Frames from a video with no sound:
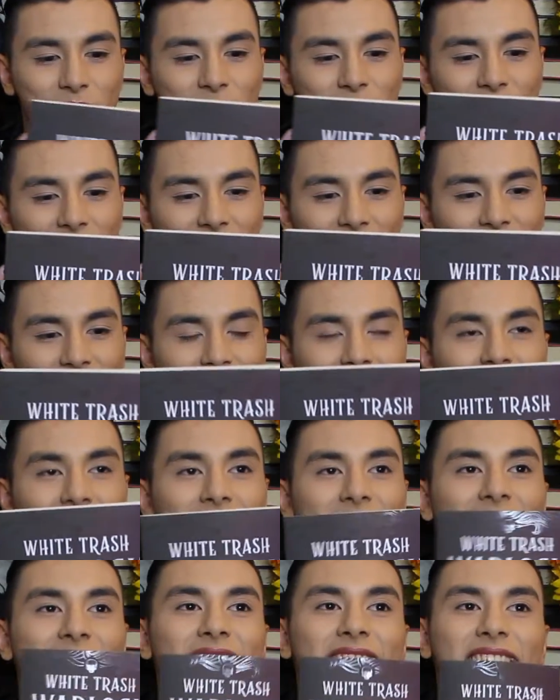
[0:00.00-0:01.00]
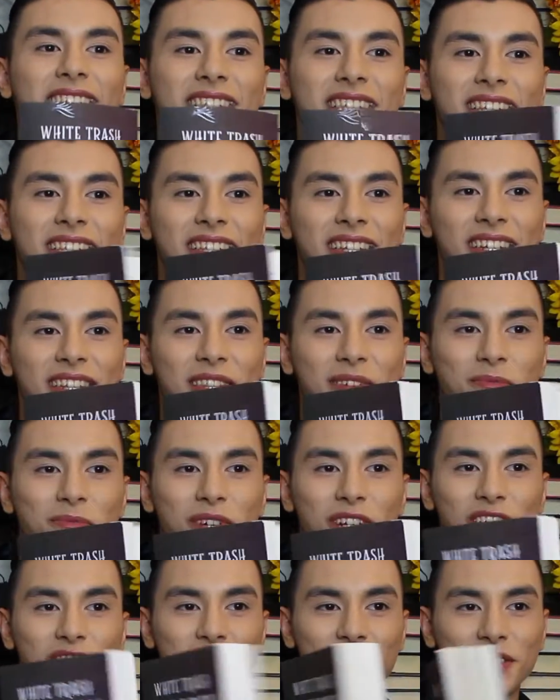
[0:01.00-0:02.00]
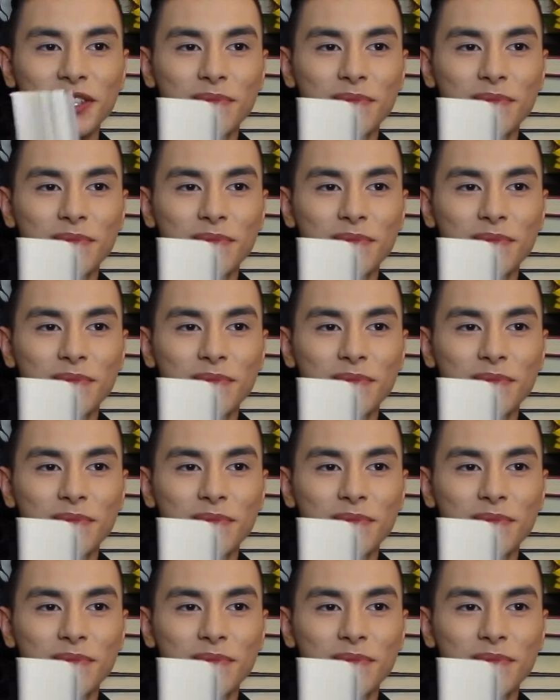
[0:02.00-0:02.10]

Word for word: read in the season of the witch,